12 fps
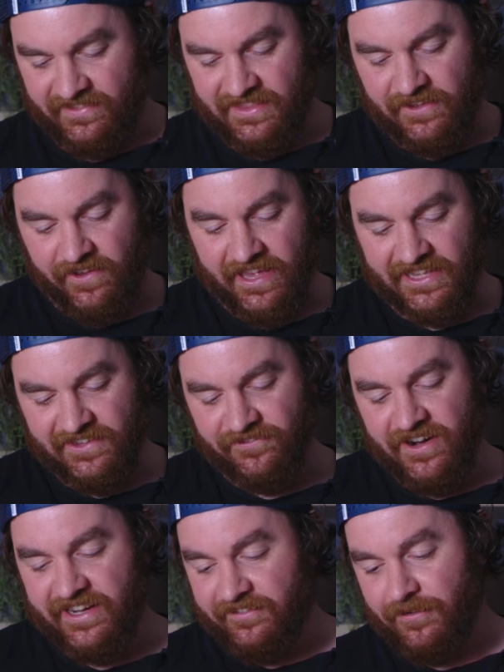they've had some
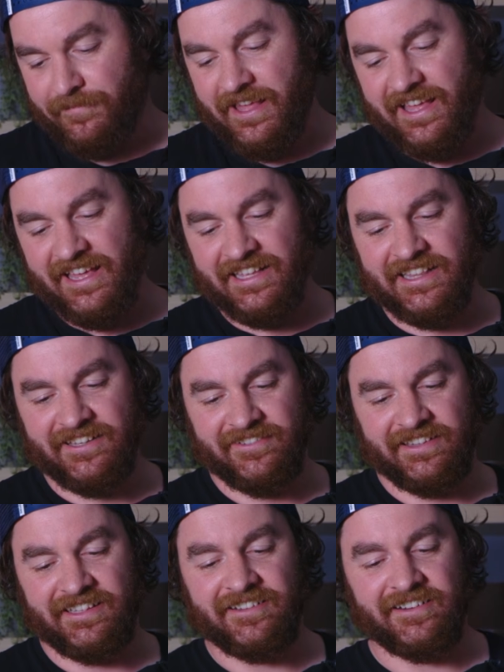running repairs. This
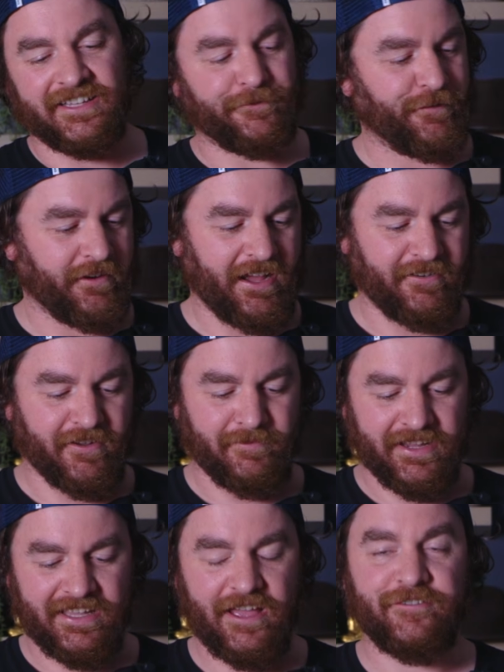one's got its foot held on
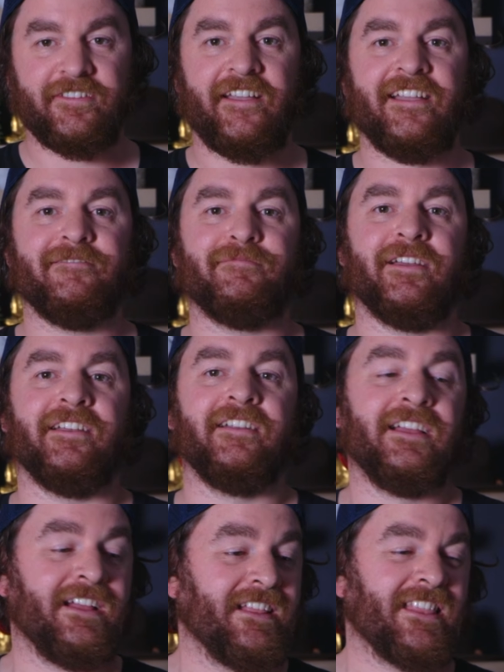by gaff tape, but
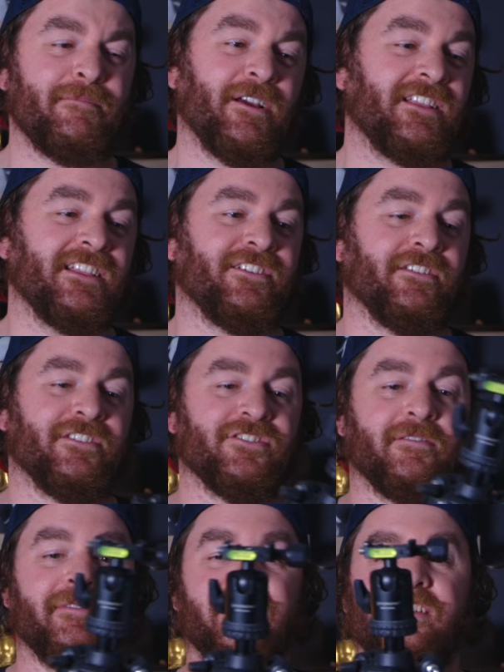they mostly do the
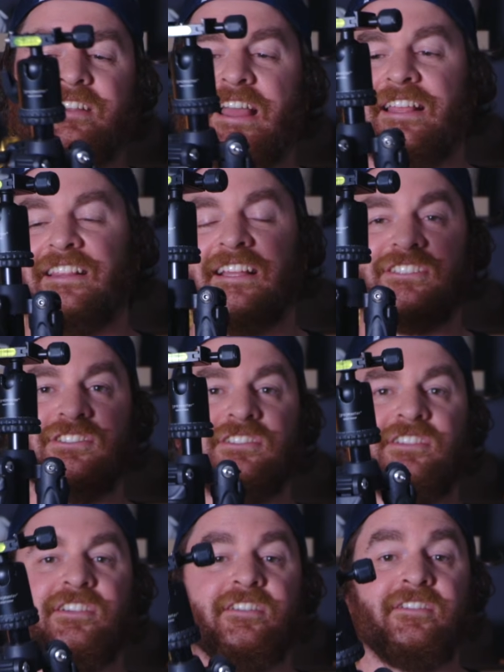job as they should
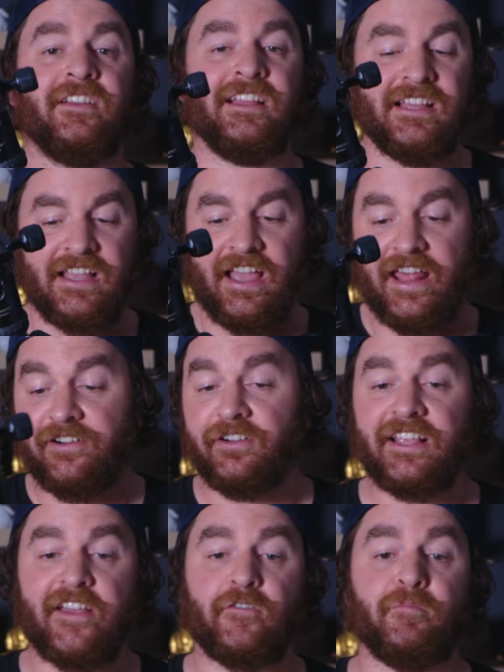do. And I
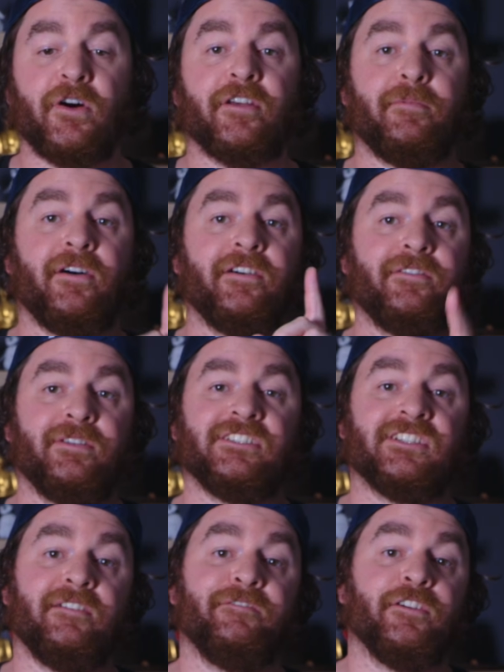also have a monopod,
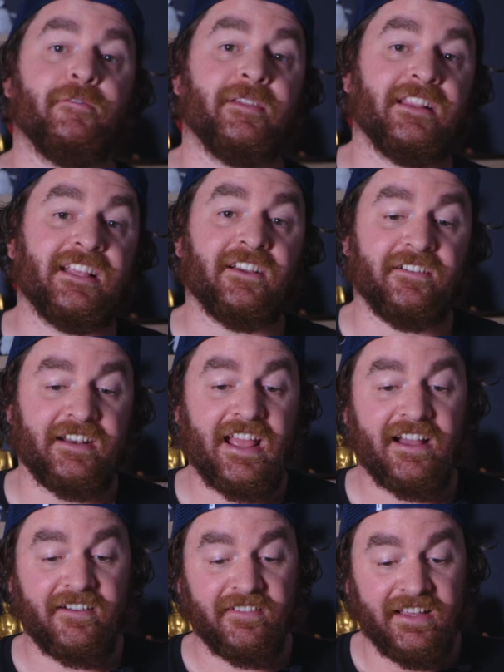which I'm filming this on
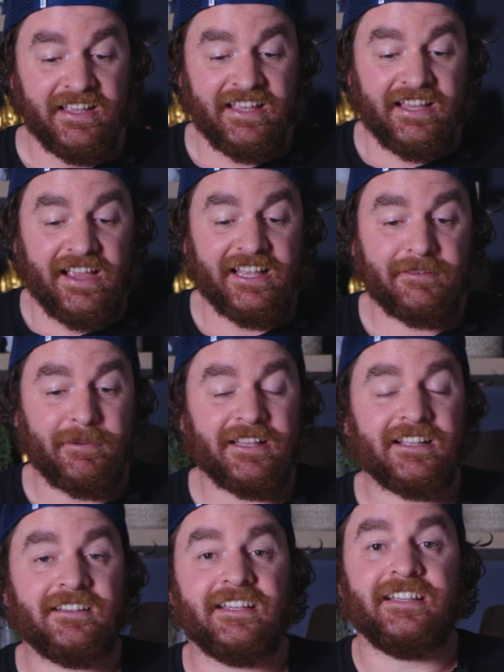now. It's
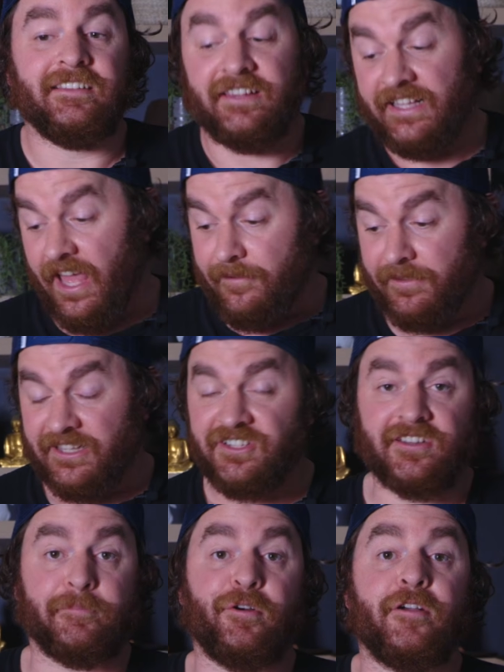basically the same. It's
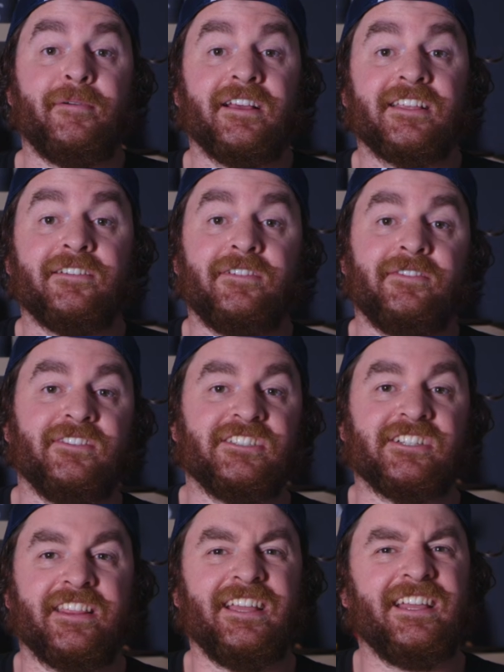just a ProMaster one,
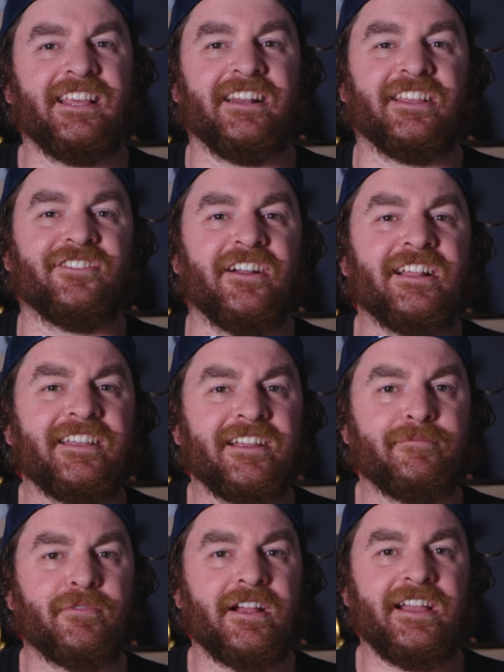which I think is an
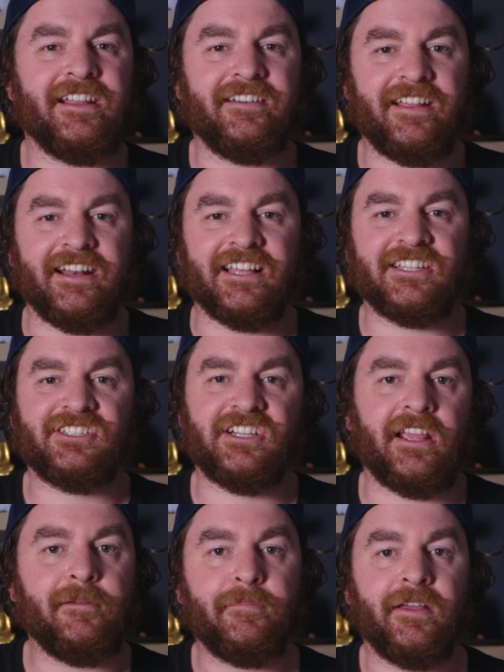Australian brand and it's
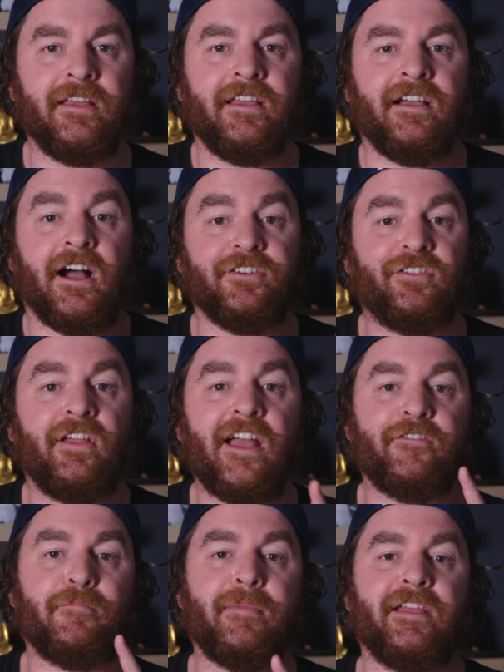cheap. I do
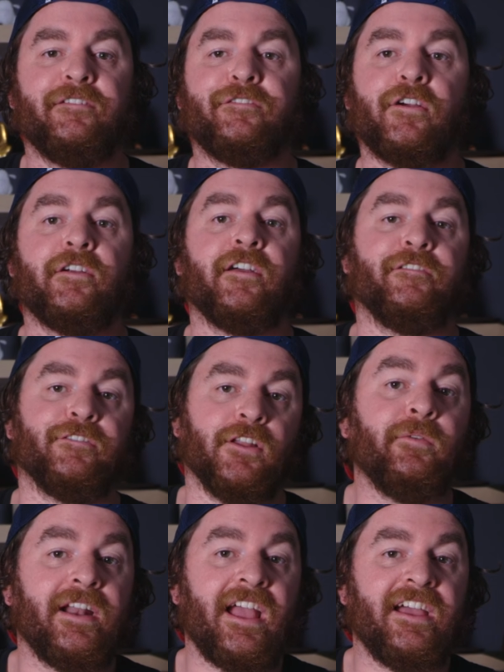have a Manfrotto
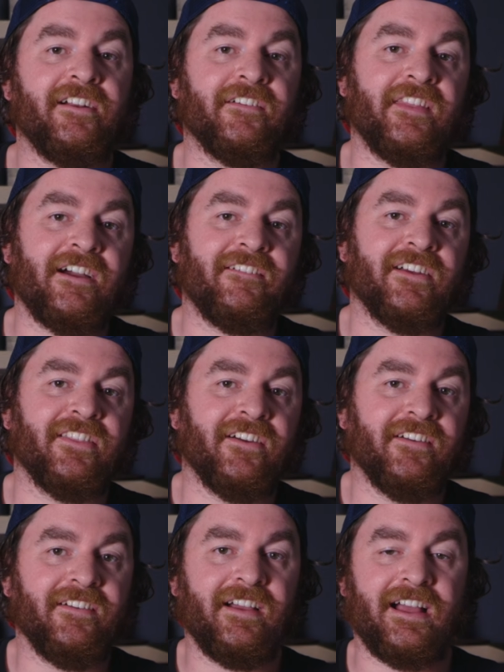fluid head on that one
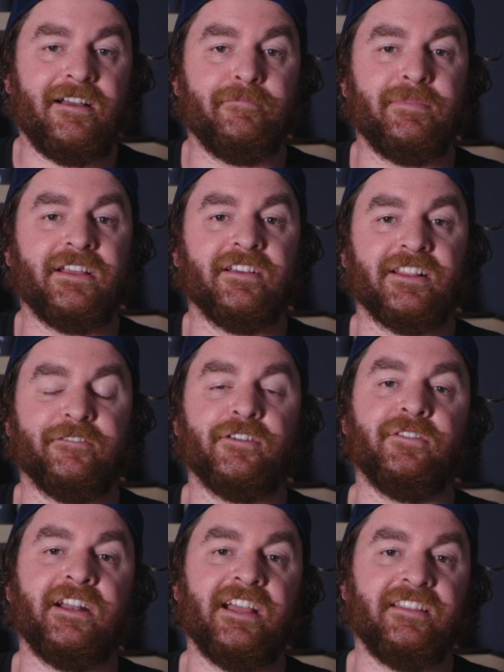though, because the
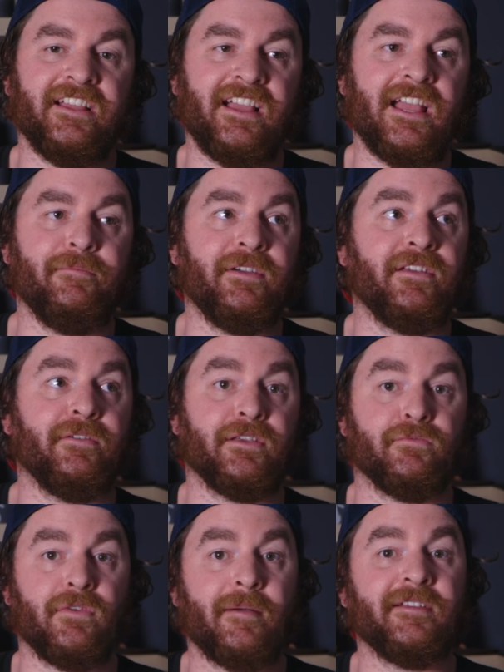fluid head that came with it was
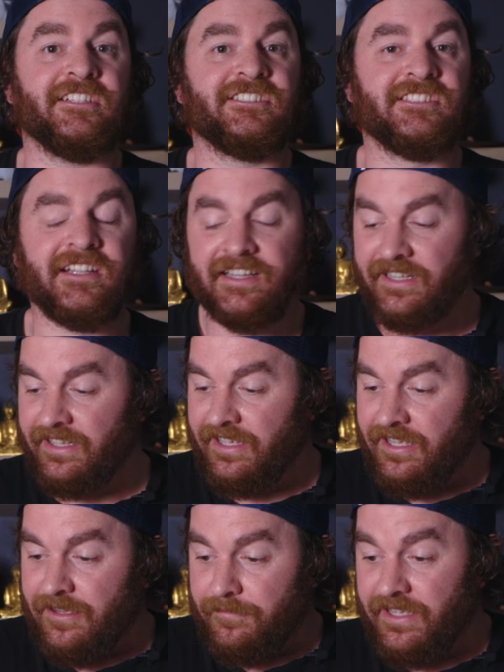rubbish.
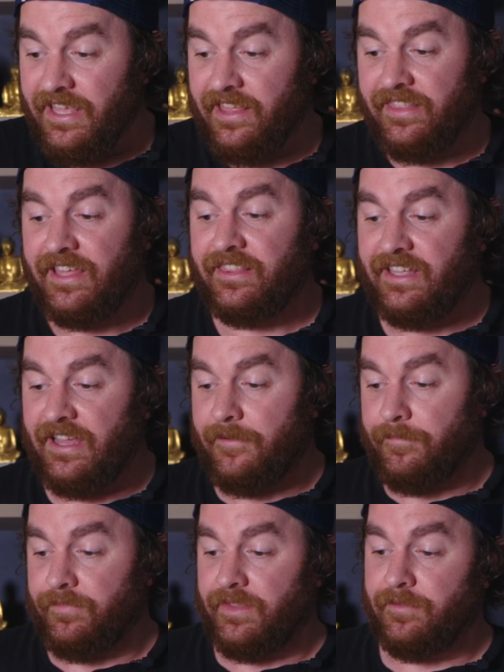But yeah, they're
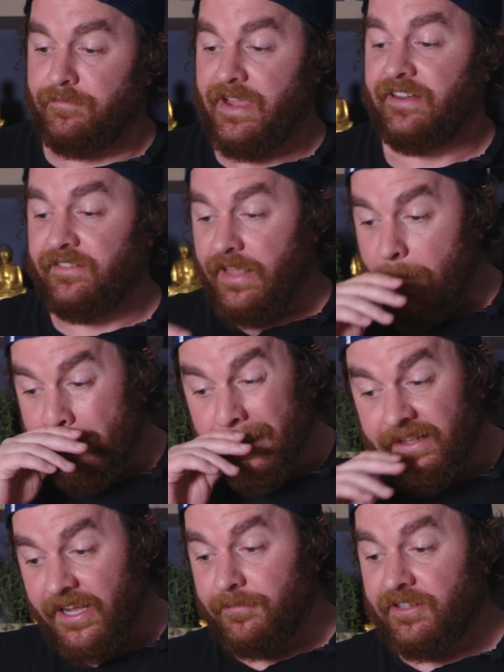the main camera
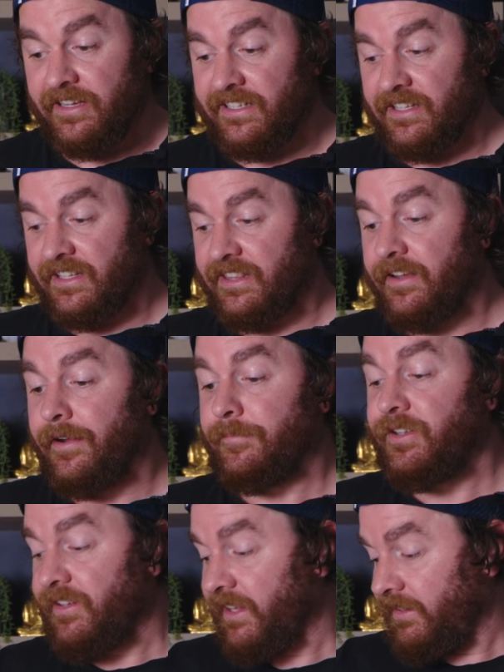stabilizers that I'm
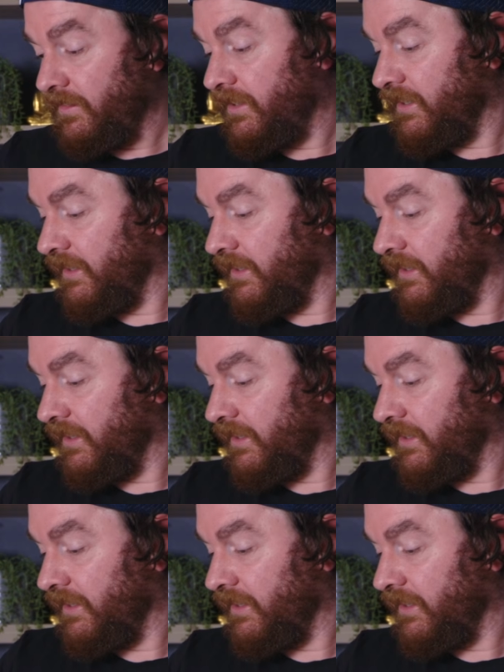using.